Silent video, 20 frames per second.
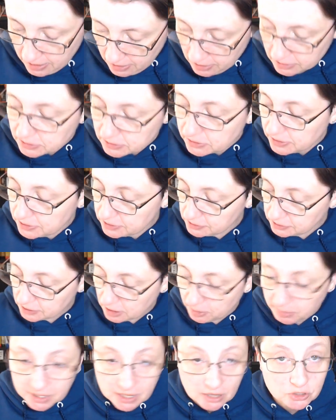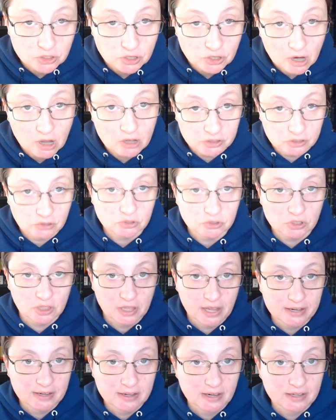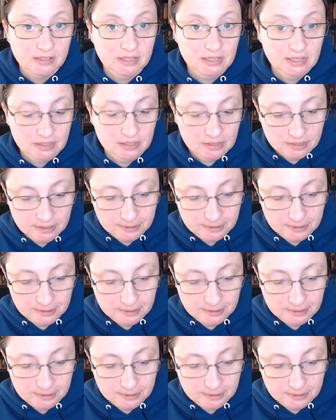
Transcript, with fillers: So this is coming out also July 19th.